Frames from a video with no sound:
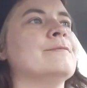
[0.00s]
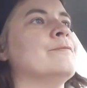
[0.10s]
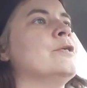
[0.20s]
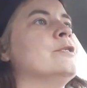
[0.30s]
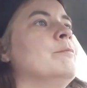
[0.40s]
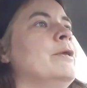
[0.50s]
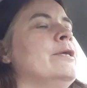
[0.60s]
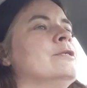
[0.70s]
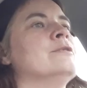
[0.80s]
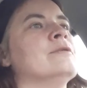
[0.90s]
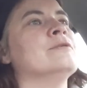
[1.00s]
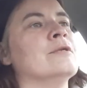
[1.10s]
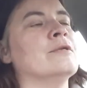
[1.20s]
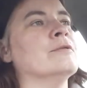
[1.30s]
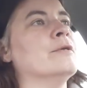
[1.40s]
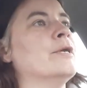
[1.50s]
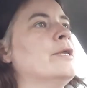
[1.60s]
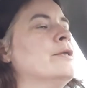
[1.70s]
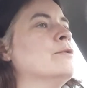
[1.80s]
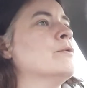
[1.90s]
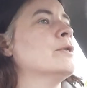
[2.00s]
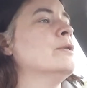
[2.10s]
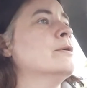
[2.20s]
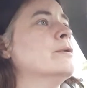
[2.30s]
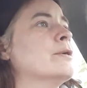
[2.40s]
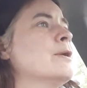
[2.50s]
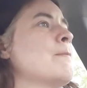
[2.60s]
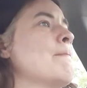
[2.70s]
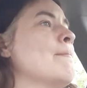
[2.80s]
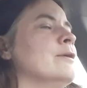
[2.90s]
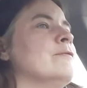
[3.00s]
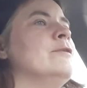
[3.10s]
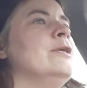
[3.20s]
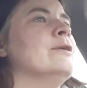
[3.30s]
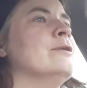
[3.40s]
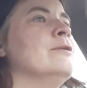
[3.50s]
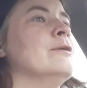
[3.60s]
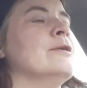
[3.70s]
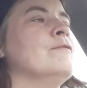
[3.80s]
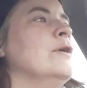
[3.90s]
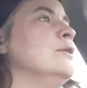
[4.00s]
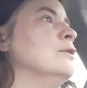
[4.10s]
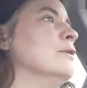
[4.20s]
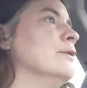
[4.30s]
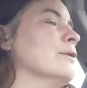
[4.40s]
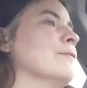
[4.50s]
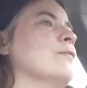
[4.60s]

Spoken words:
rest in peace to little Duggie, the rotten dog of the Duck Adventure.